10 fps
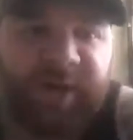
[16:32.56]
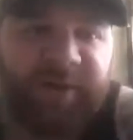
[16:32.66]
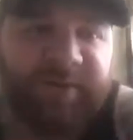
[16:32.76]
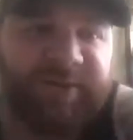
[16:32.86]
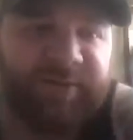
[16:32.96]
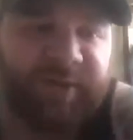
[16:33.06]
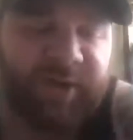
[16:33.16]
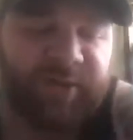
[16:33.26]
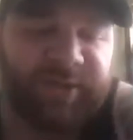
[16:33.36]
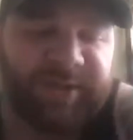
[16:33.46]
which
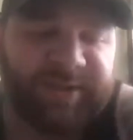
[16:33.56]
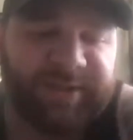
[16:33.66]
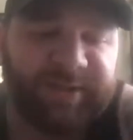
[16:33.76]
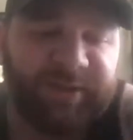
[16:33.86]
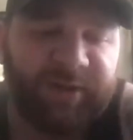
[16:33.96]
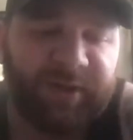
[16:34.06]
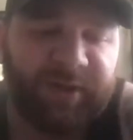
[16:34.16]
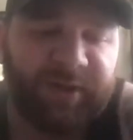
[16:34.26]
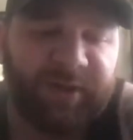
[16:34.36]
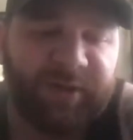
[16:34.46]
are other two coaches. And,
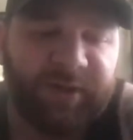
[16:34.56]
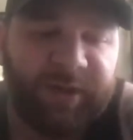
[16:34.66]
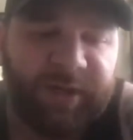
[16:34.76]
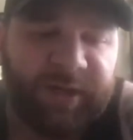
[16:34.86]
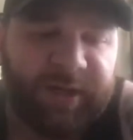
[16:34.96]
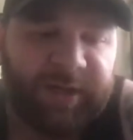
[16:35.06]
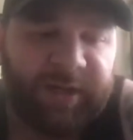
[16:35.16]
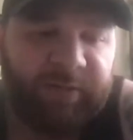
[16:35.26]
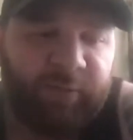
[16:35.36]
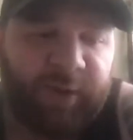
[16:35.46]
you know,
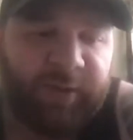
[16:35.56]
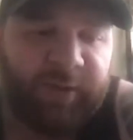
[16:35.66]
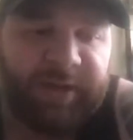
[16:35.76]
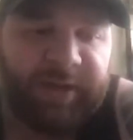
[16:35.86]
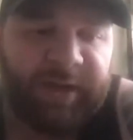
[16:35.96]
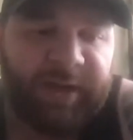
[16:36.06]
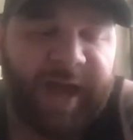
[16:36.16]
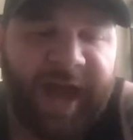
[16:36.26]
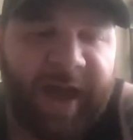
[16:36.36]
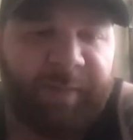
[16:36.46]
really
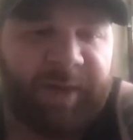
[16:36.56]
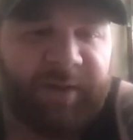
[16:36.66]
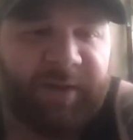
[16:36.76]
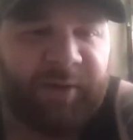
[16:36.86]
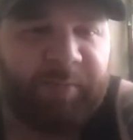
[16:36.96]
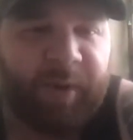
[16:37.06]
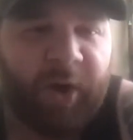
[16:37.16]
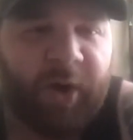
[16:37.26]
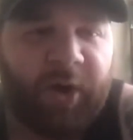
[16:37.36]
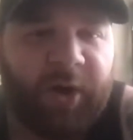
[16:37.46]
happy that they're
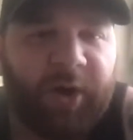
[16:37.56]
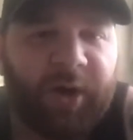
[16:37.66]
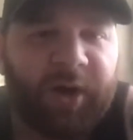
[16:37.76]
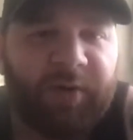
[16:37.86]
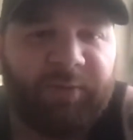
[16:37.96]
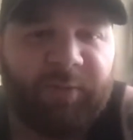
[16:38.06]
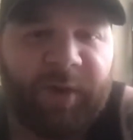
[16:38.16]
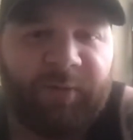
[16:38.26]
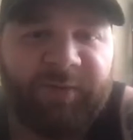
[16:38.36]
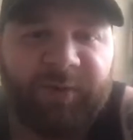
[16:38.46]
part of what
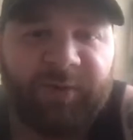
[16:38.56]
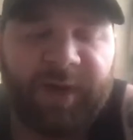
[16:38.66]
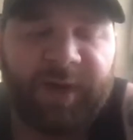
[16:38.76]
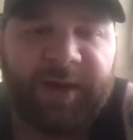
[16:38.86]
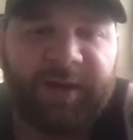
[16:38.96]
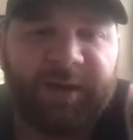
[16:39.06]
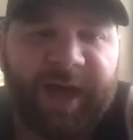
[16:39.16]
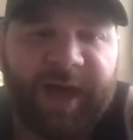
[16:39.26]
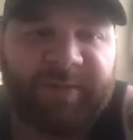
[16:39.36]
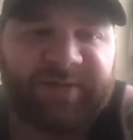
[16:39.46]
we've created and the
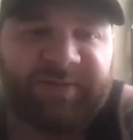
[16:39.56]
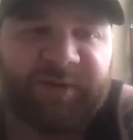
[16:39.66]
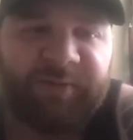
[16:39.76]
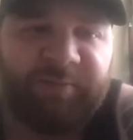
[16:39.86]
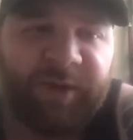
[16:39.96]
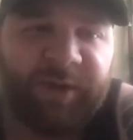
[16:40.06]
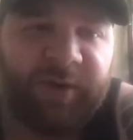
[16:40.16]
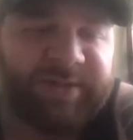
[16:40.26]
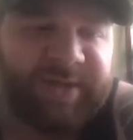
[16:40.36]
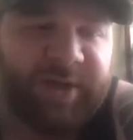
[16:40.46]
atmosphere we've
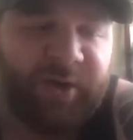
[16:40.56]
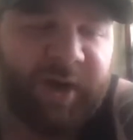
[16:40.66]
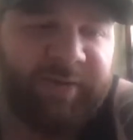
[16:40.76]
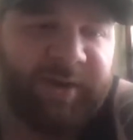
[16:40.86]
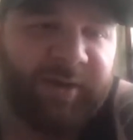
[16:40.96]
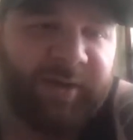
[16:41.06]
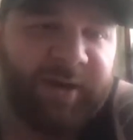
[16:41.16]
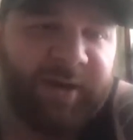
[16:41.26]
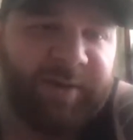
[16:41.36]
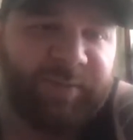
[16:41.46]
built. So I think a
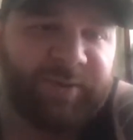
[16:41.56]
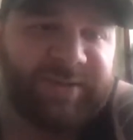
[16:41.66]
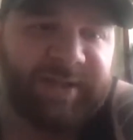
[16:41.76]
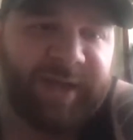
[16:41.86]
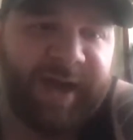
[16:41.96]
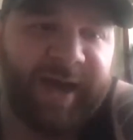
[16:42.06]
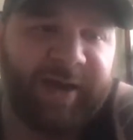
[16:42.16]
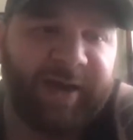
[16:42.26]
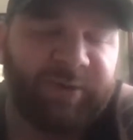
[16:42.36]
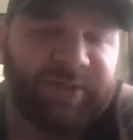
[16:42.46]
lot of people see
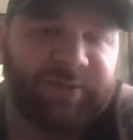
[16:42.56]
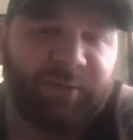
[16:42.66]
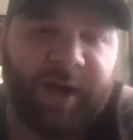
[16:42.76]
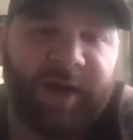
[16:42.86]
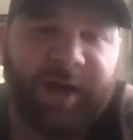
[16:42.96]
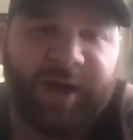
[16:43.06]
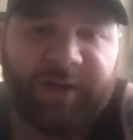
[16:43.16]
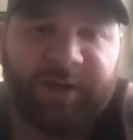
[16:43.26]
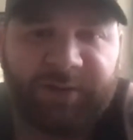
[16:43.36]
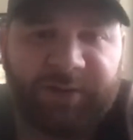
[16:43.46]
that, which is why
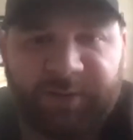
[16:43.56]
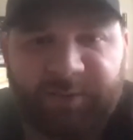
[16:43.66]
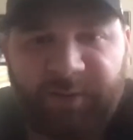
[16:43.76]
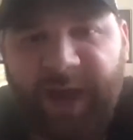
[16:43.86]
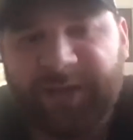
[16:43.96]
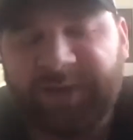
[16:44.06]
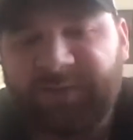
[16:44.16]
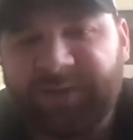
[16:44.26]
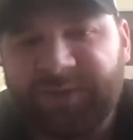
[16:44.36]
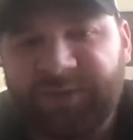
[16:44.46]
I am active
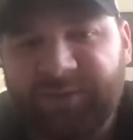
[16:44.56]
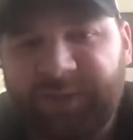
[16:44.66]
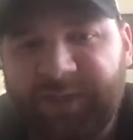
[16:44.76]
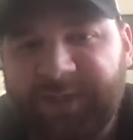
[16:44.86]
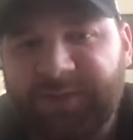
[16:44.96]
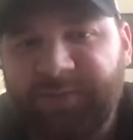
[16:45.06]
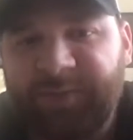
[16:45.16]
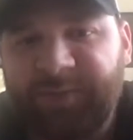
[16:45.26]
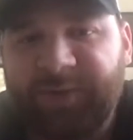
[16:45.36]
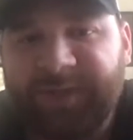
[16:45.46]
on social media. So
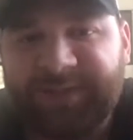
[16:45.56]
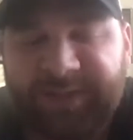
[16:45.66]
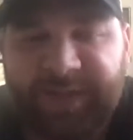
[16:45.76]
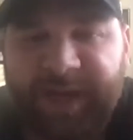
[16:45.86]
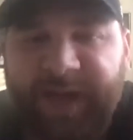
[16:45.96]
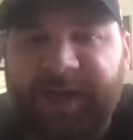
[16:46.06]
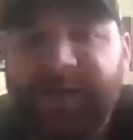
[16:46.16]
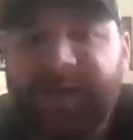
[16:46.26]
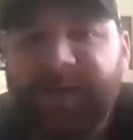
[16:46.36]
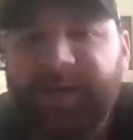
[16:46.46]
people can see that,
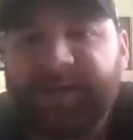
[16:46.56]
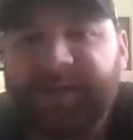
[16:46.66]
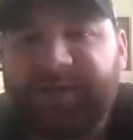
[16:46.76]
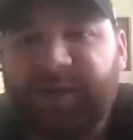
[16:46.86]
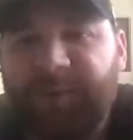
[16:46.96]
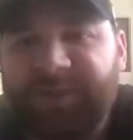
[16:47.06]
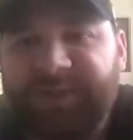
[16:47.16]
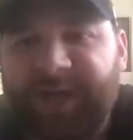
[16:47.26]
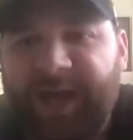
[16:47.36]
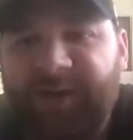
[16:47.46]
see our
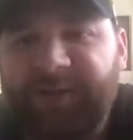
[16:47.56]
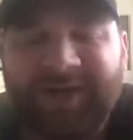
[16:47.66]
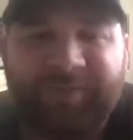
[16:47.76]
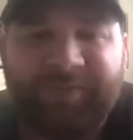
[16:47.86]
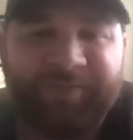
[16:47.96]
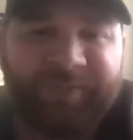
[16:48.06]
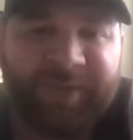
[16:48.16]
personalities,